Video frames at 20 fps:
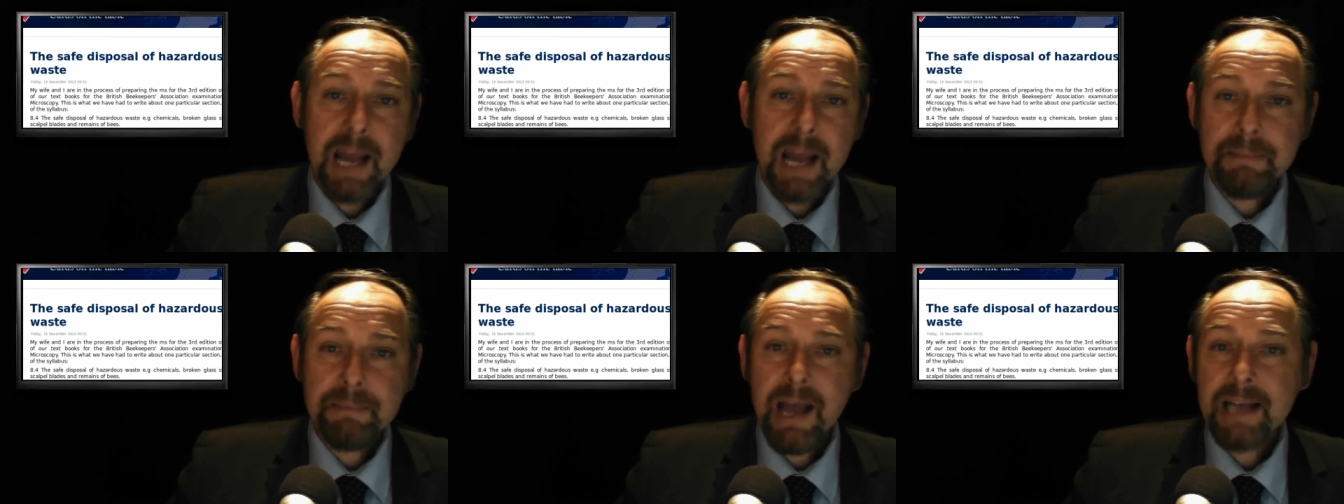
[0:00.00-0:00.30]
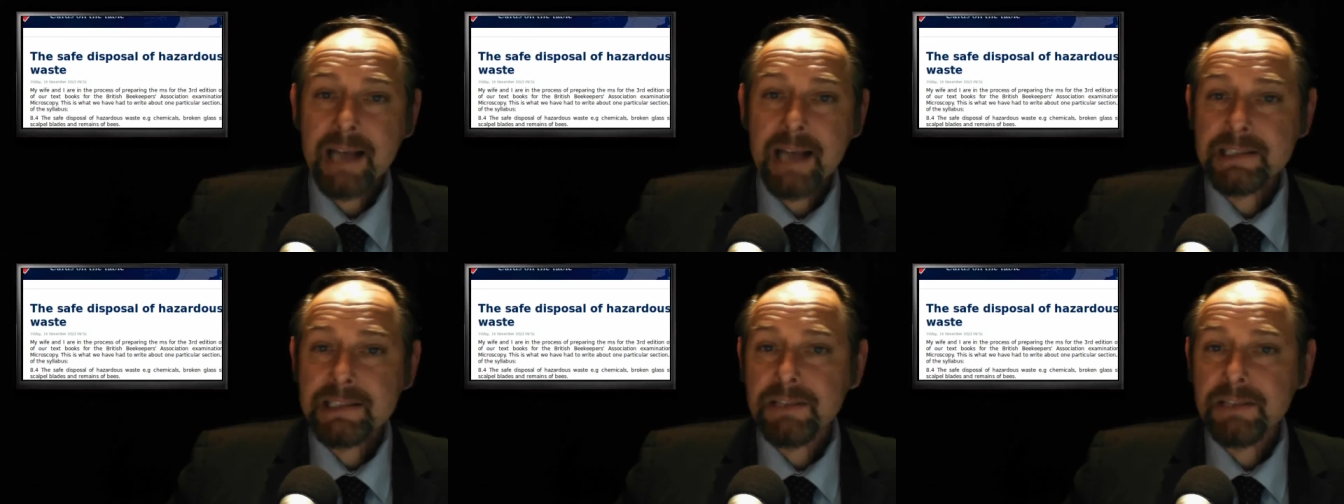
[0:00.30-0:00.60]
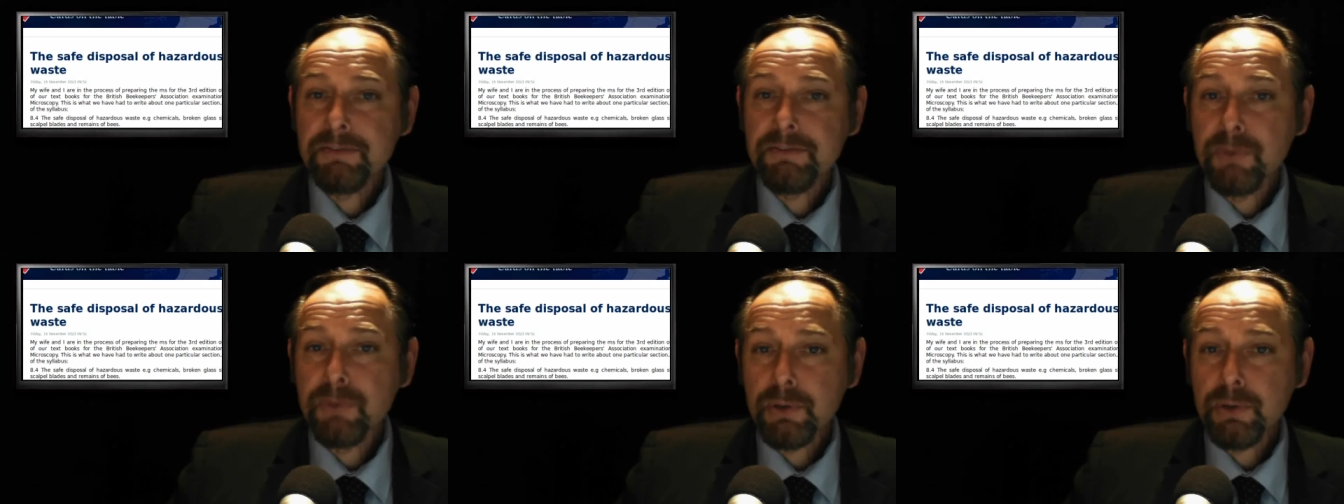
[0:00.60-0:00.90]
M
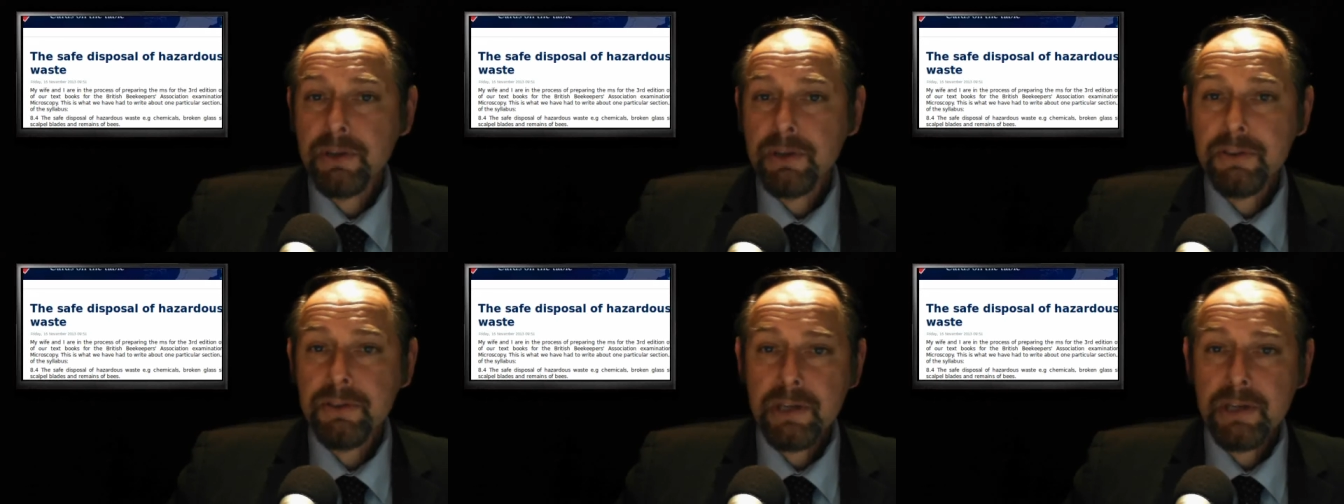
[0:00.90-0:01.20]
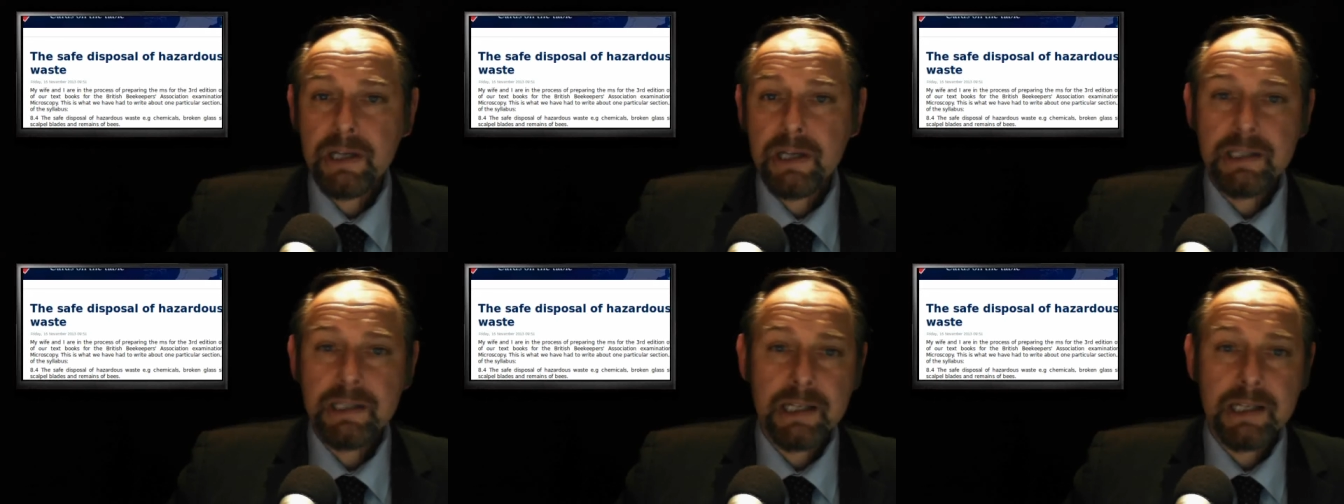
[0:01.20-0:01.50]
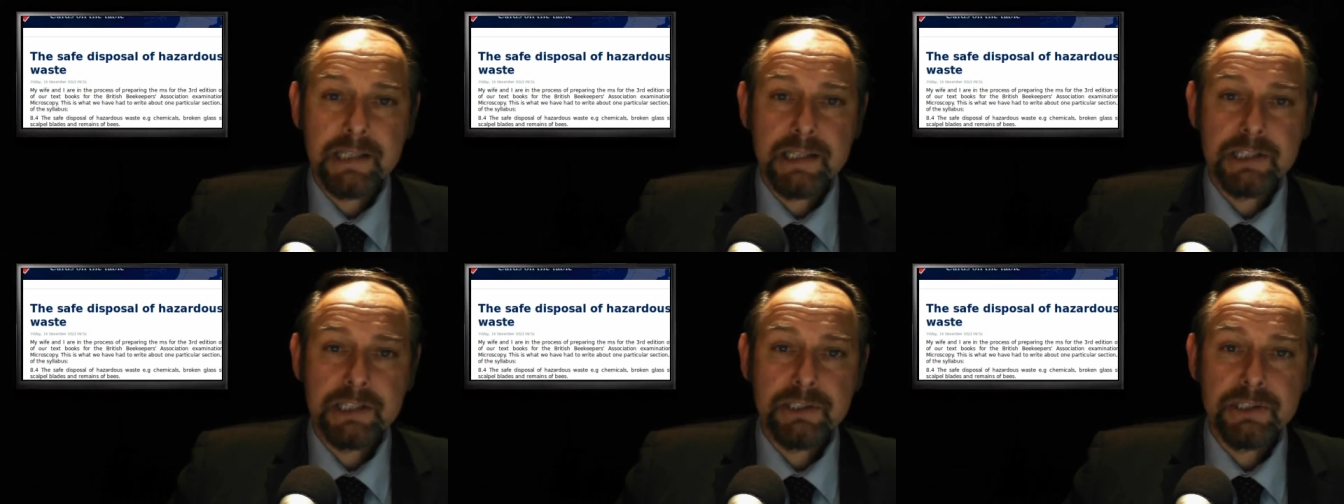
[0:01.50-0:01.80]
S for the third
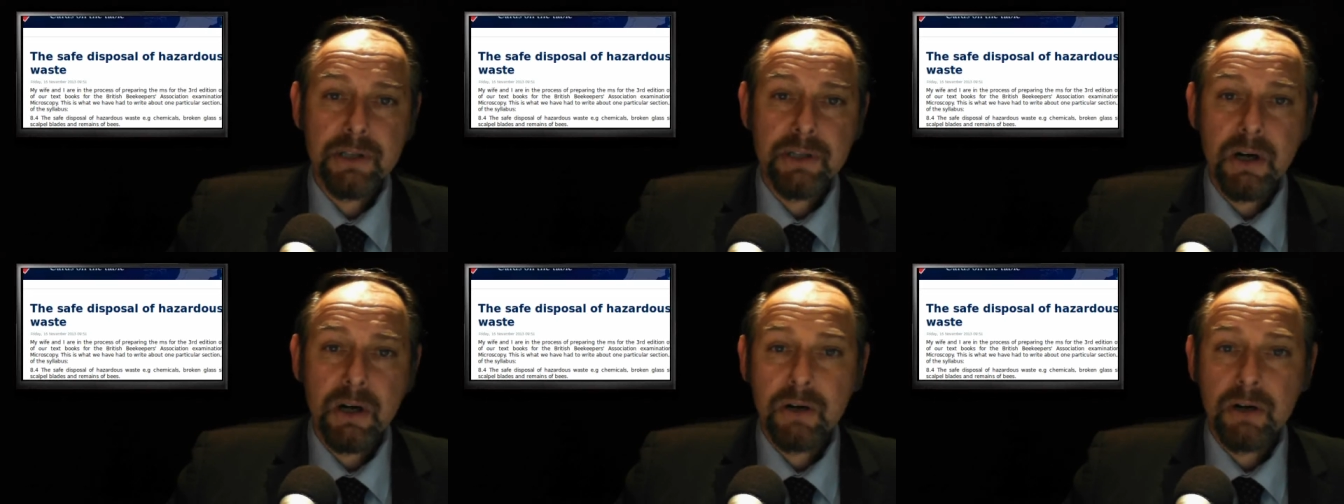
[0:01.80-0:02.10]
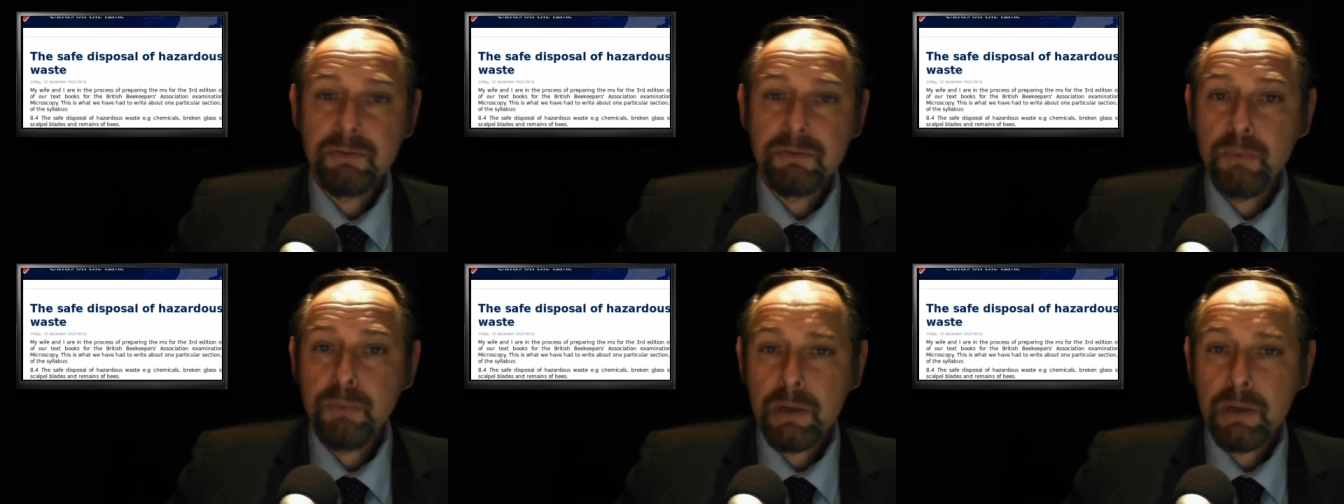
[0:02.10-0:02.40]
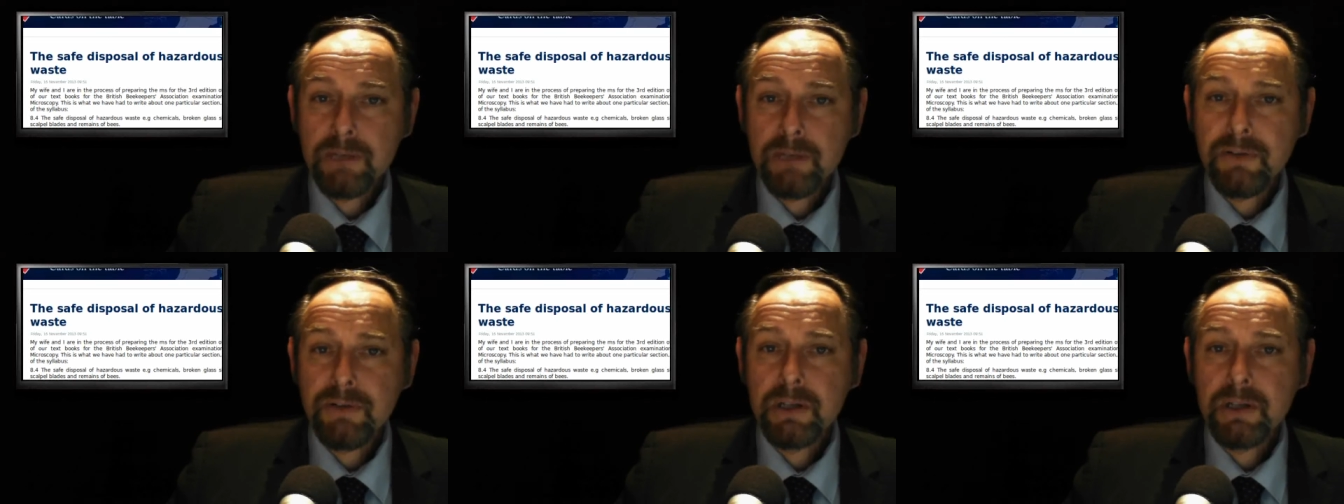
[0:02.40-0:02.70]
edition of
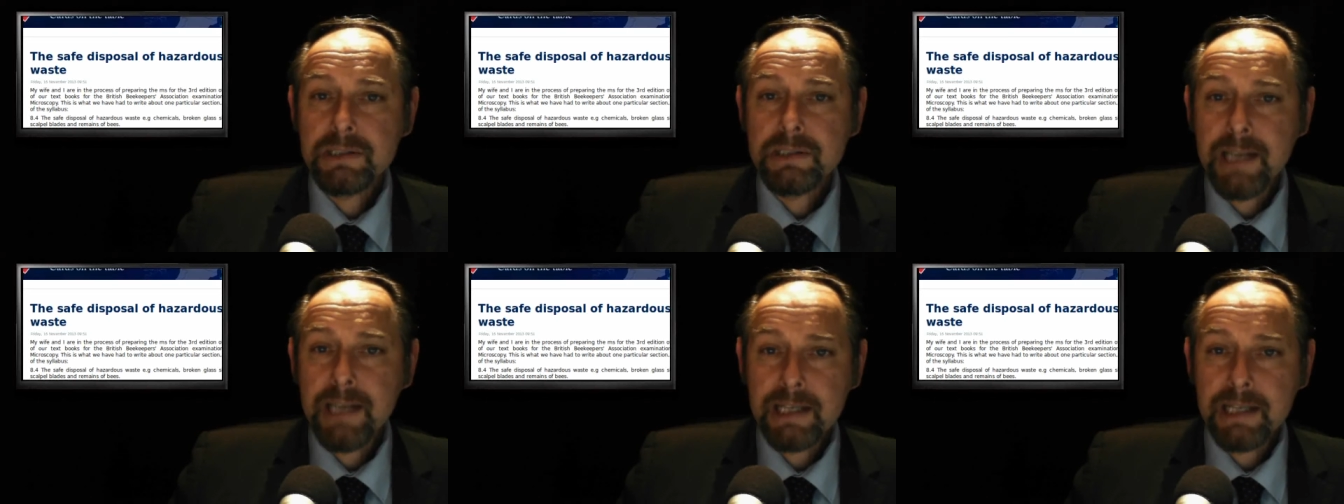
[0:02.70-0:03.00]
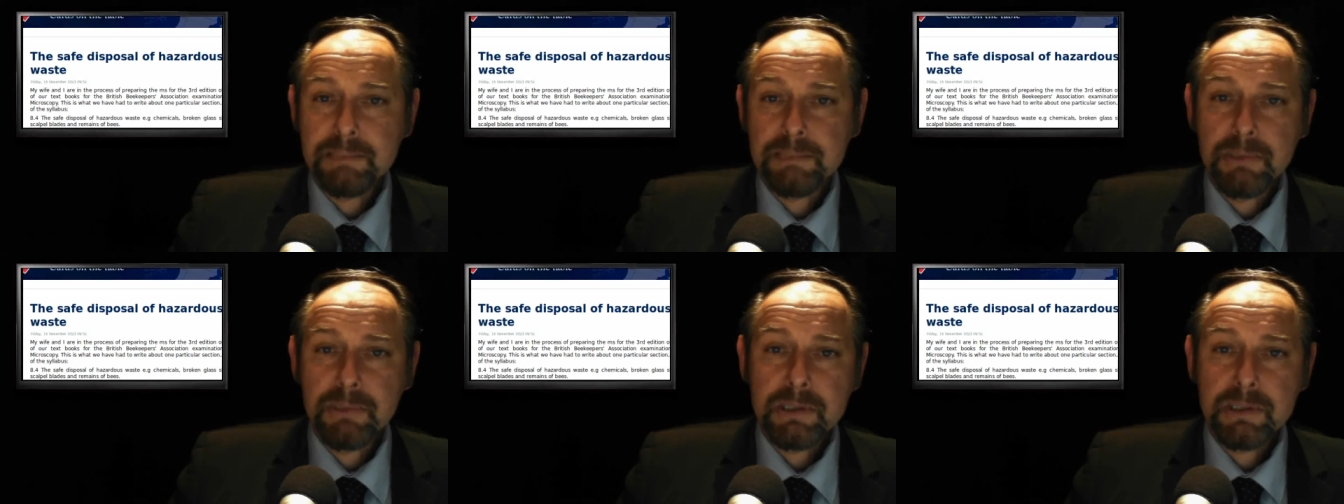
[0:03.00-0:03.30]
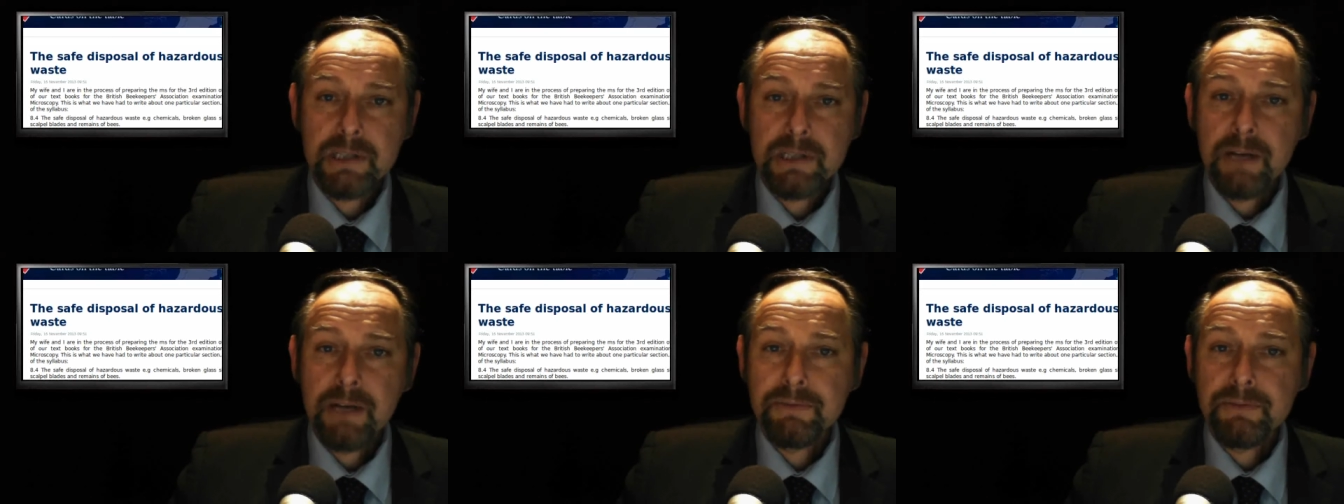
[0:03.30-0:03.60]
one of our
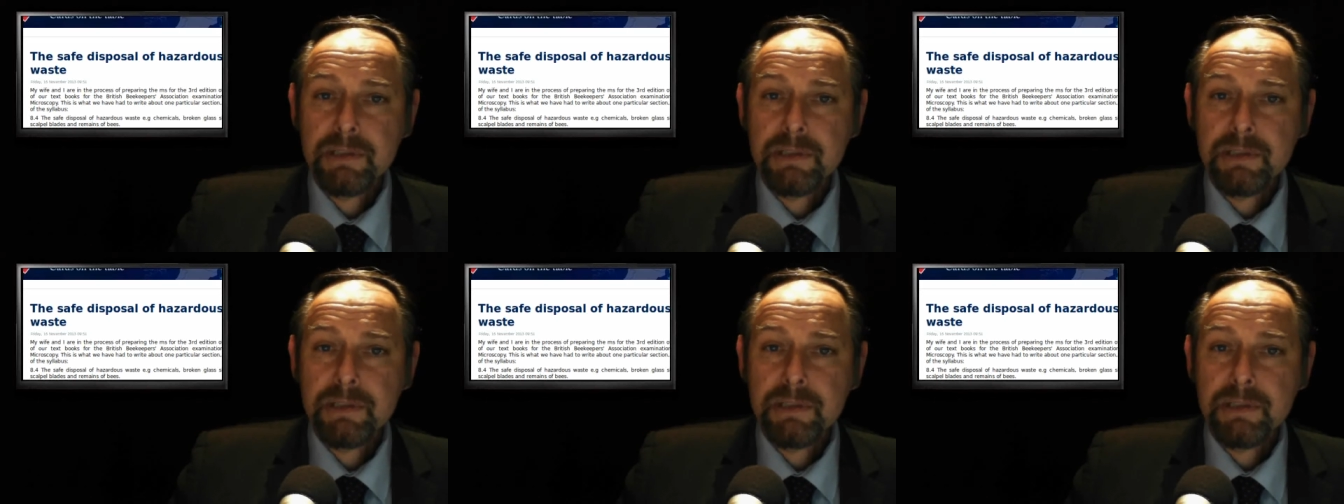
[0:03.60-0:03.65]
textbooks